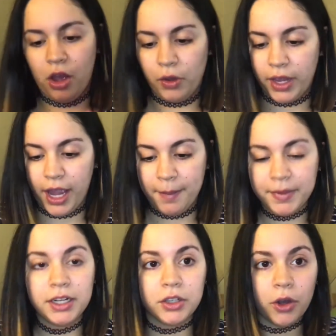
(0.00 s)
Okay, I'm
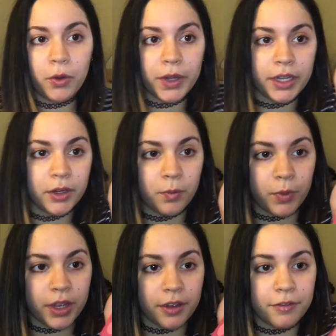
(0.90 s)
gonna go in
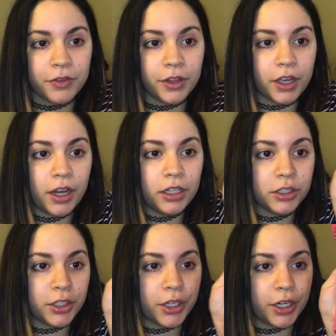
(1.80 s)
with the
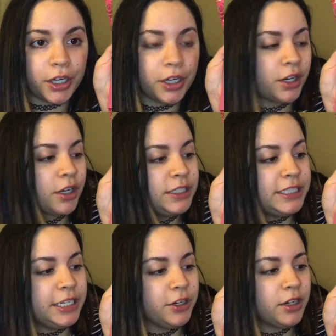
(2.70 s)
color
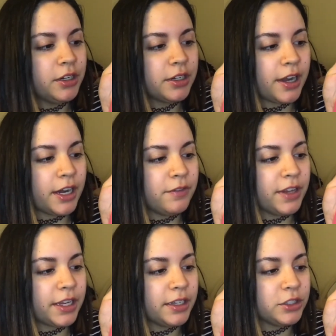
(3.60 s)
Dear, kind of
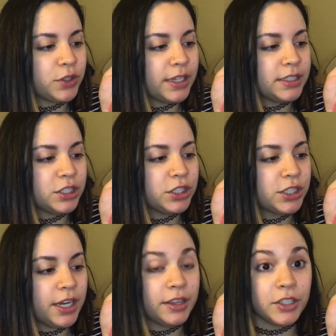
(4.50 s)
like a transition shade.